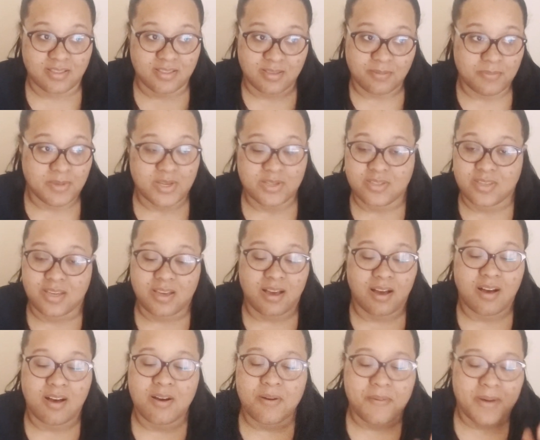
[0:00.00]
the music.
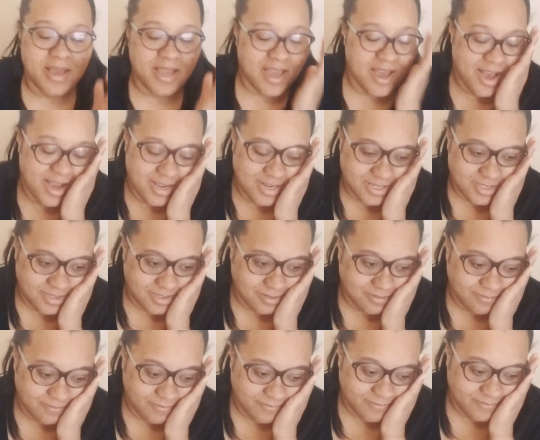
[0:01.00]
Oh my gosh.
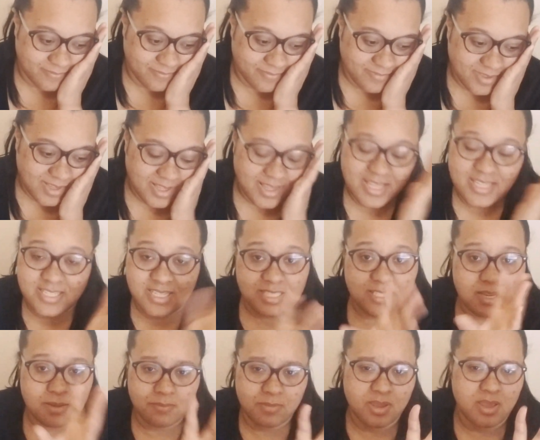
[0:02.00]
Like,
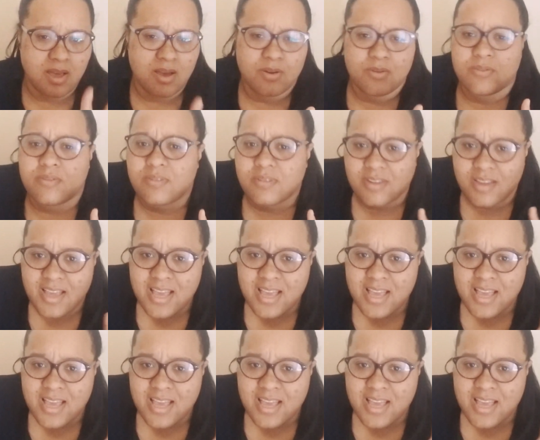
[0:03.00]
just him alone.